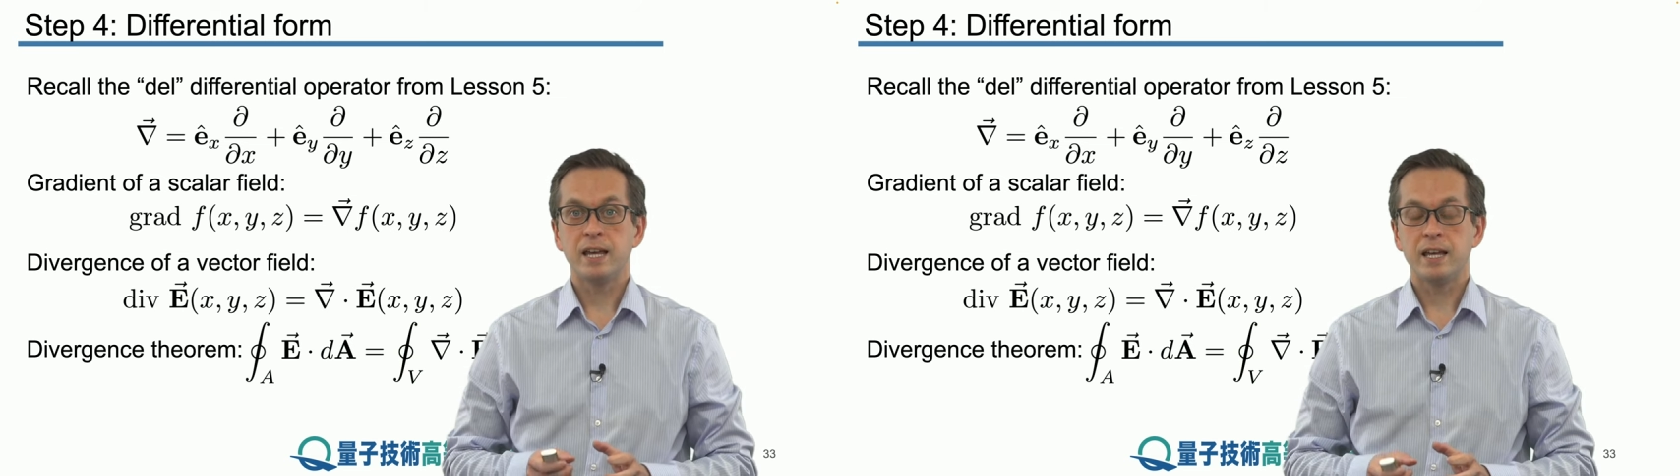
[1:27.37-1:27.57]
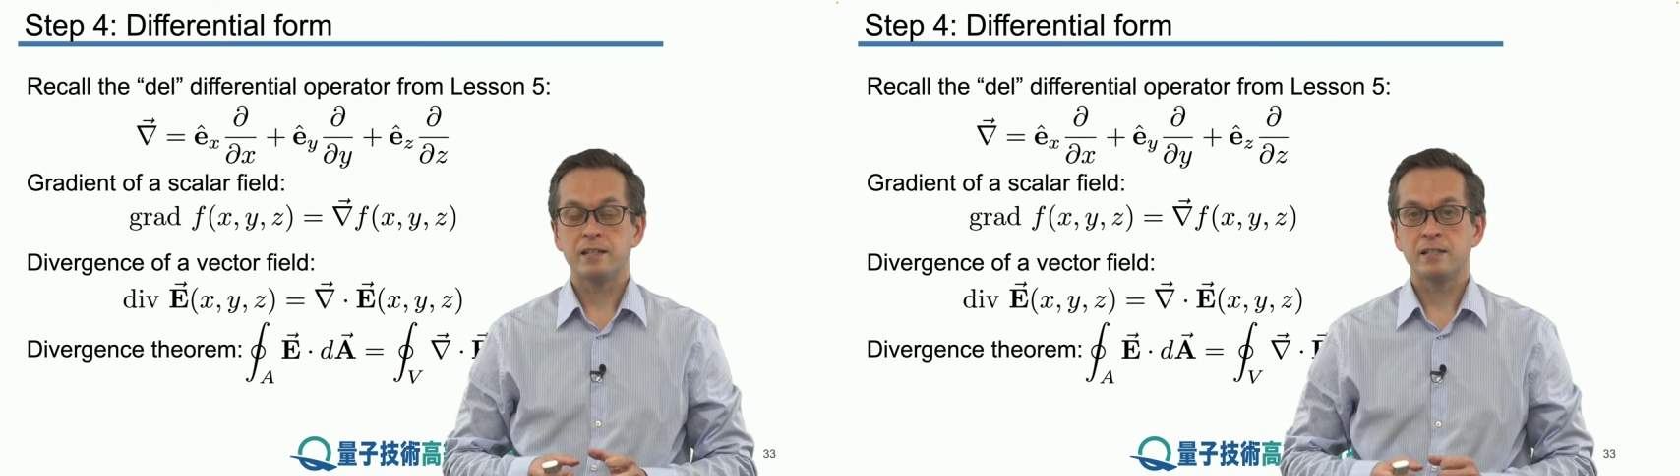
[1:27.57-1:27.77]

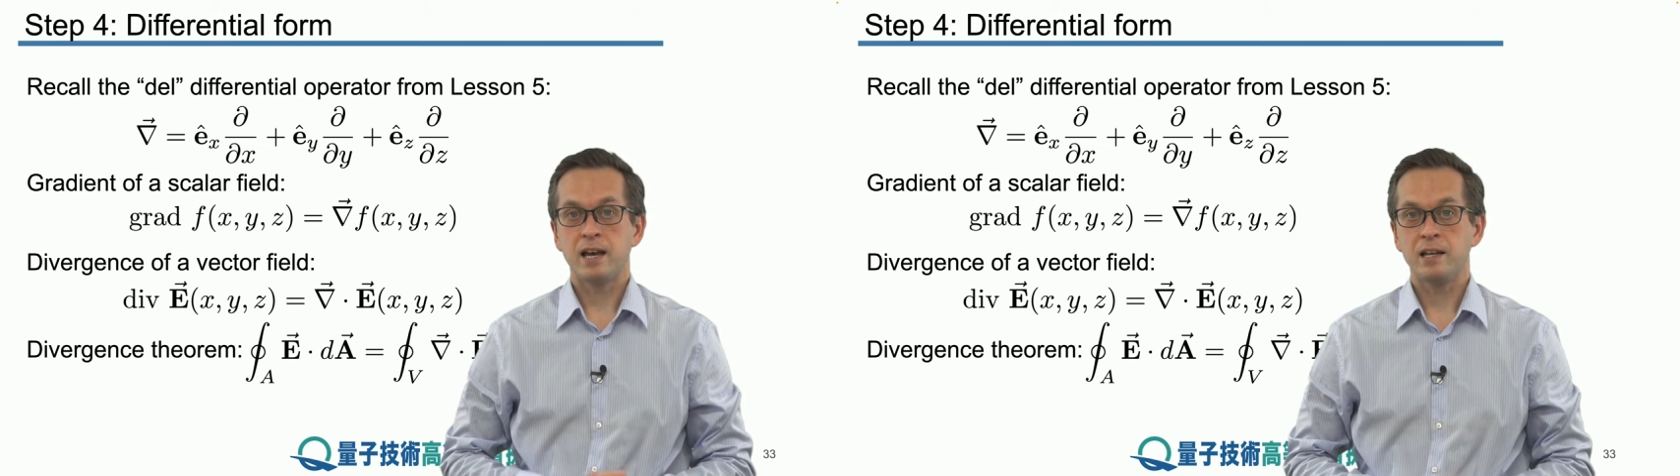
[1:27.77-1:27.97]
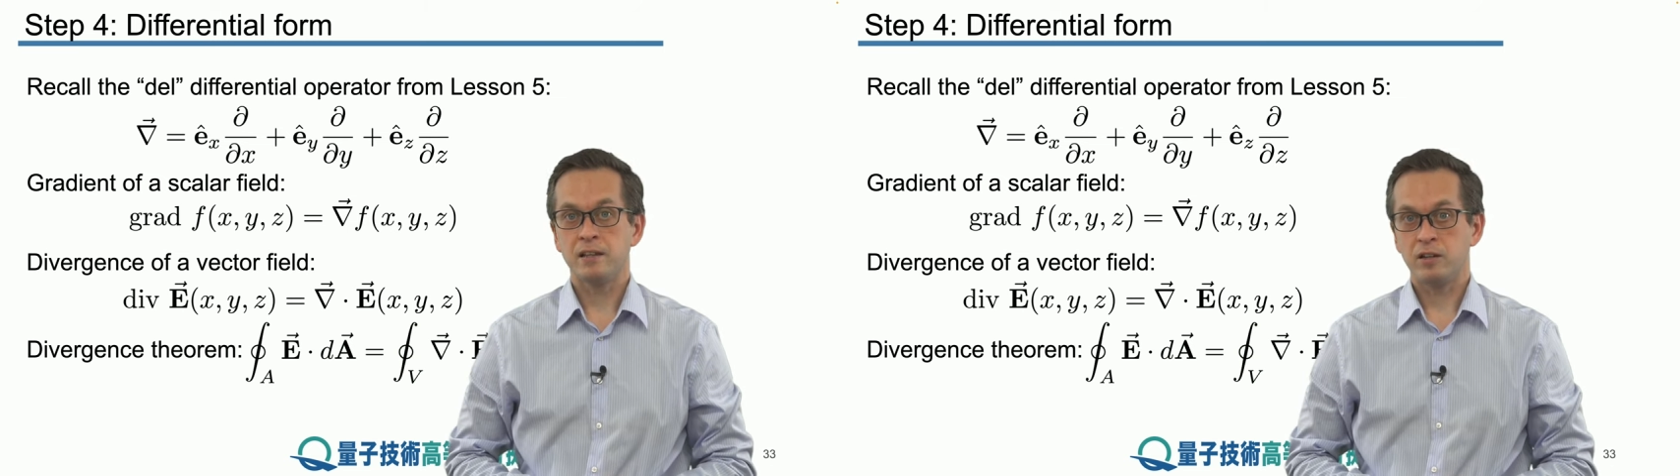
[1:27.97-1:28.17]

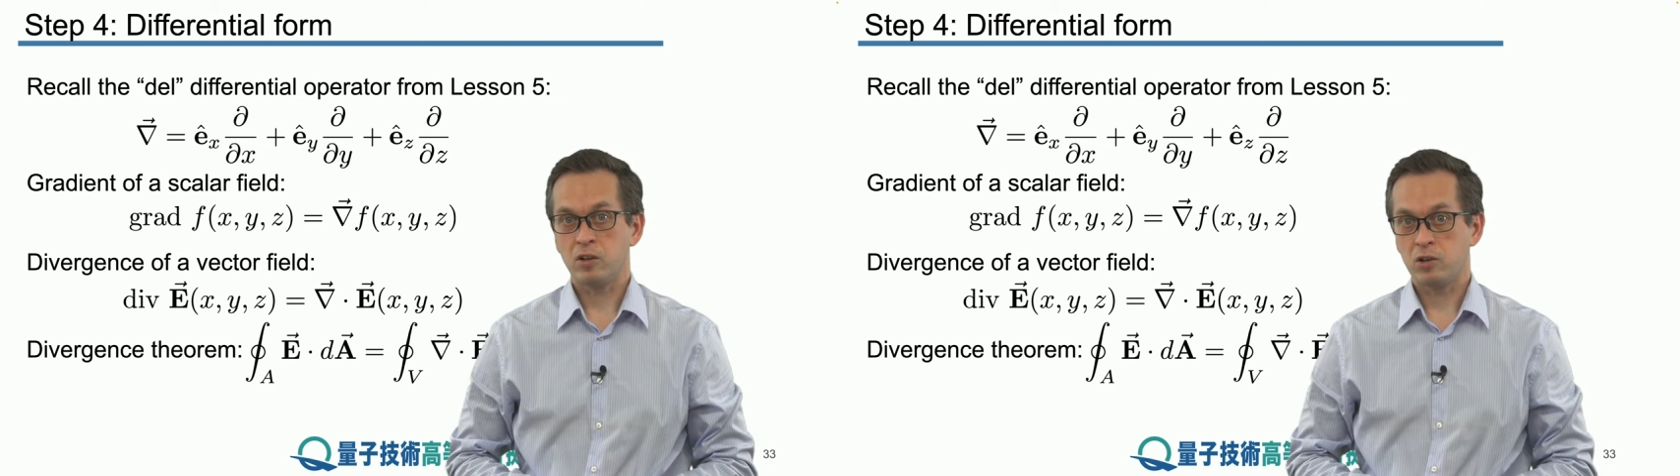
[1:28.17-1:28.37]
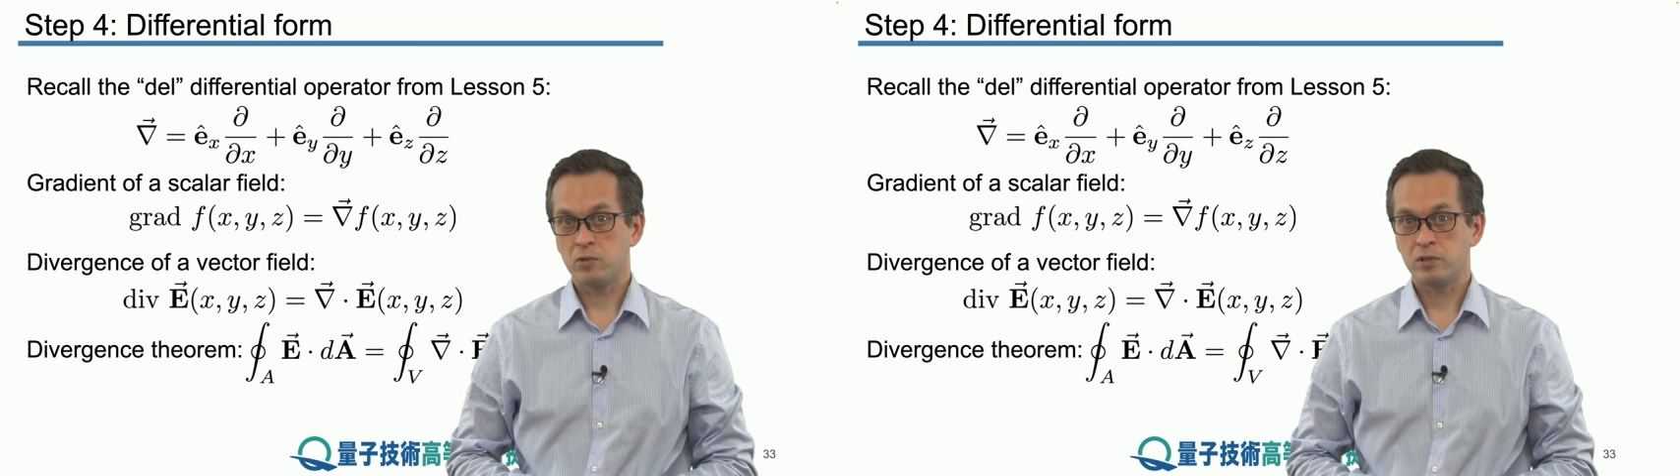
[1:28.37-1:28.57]
inside an
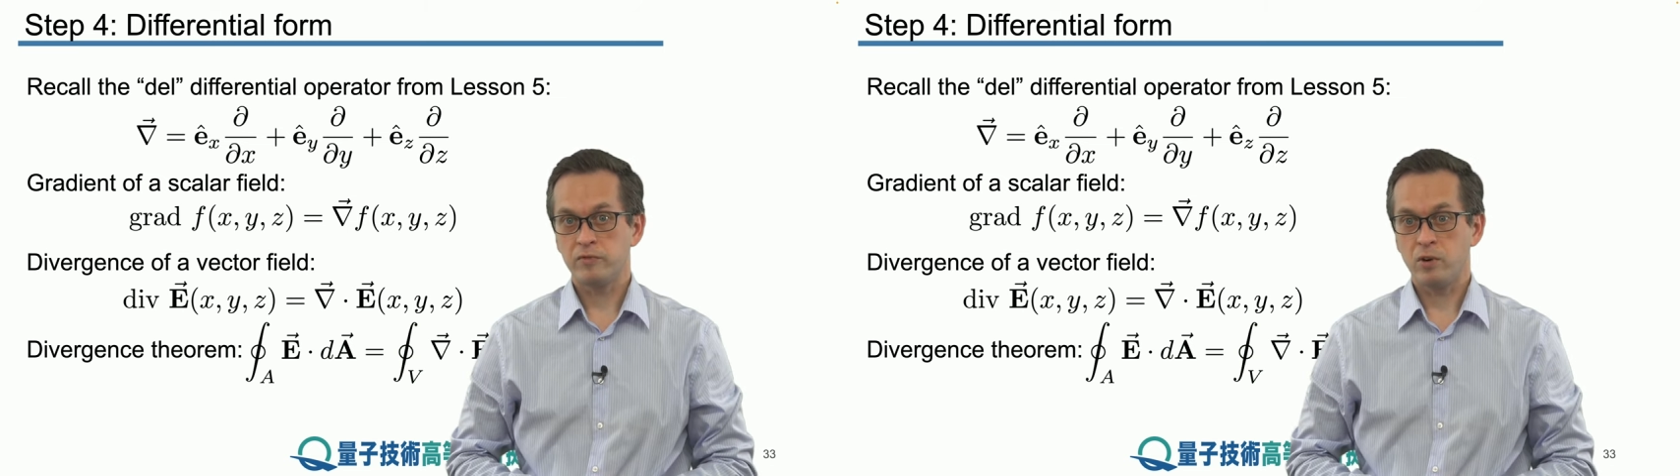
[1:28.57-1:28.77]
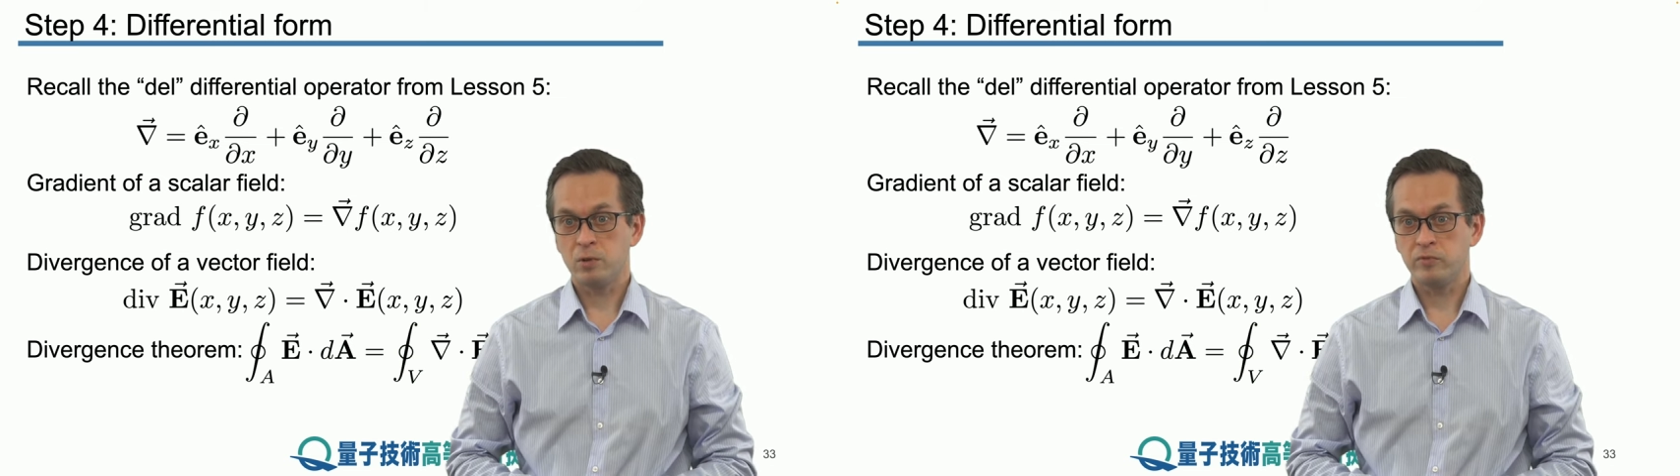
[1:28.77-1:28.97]
enclosed
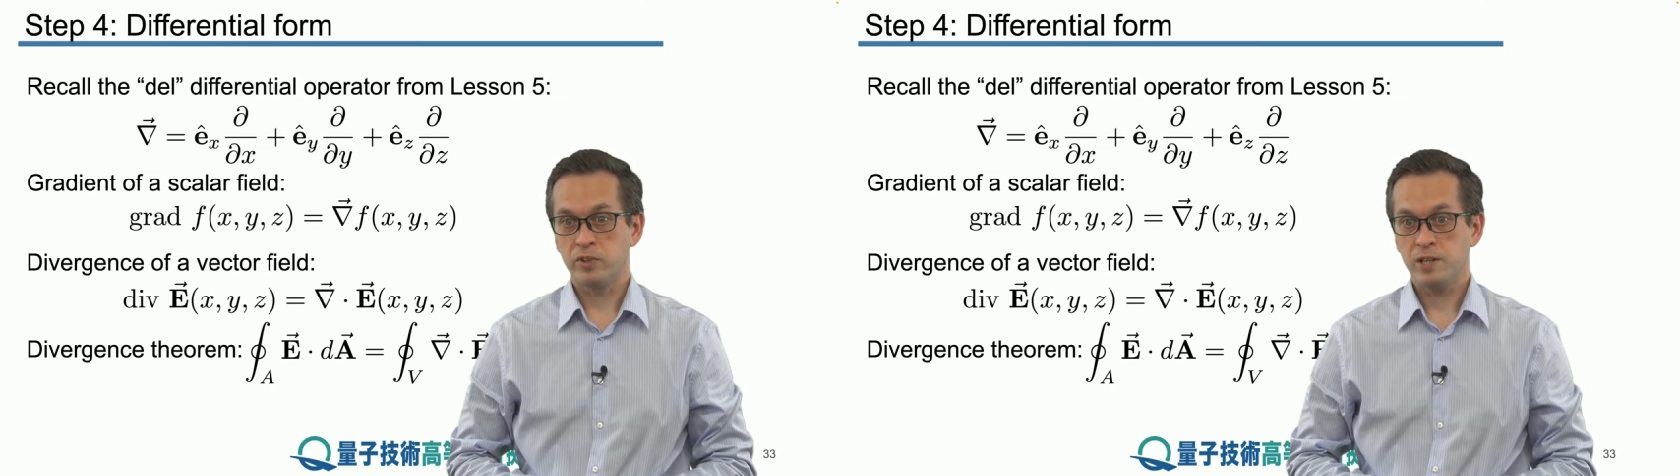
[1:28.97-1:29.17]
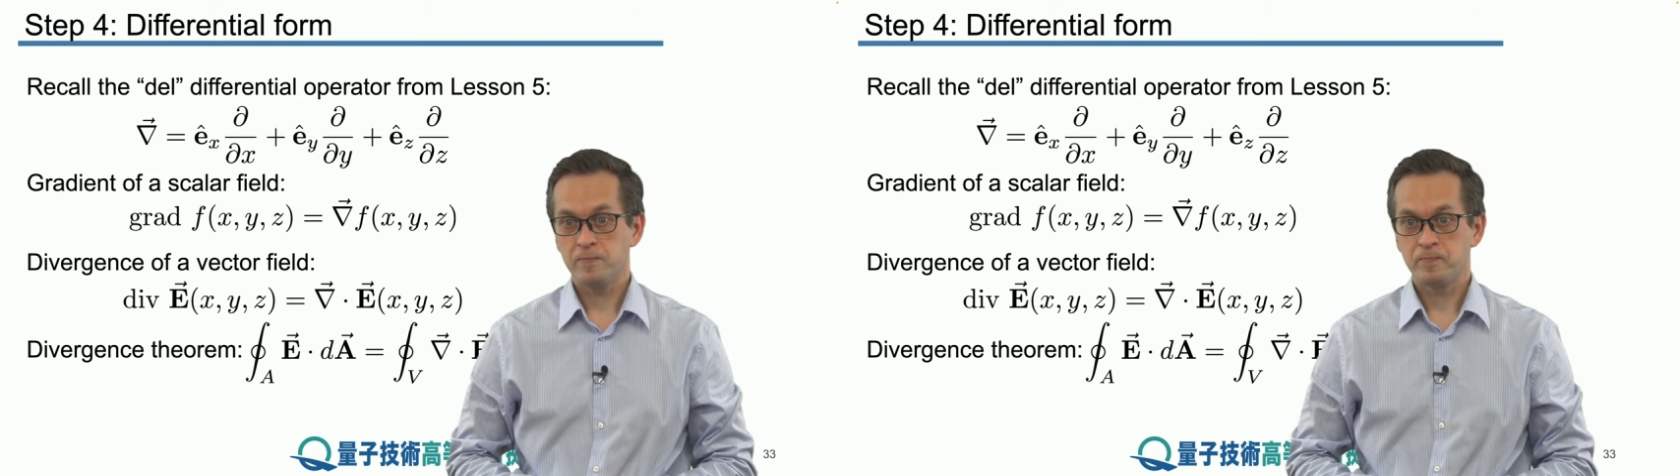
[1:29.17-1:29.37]
volume
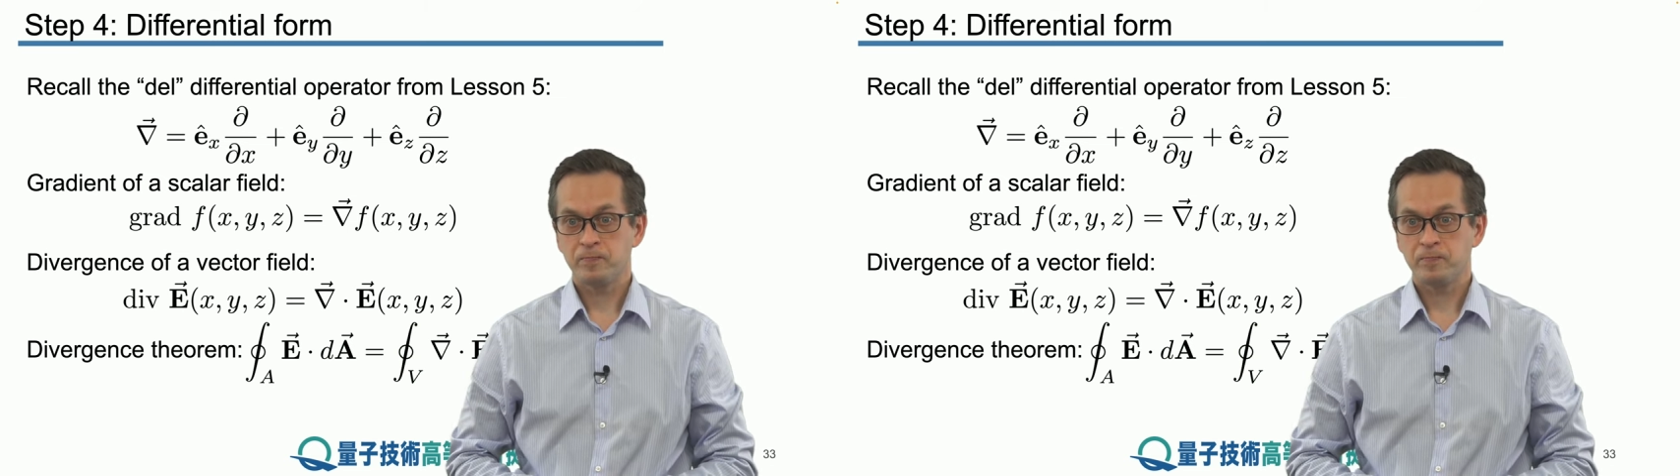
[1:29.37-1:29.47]
V,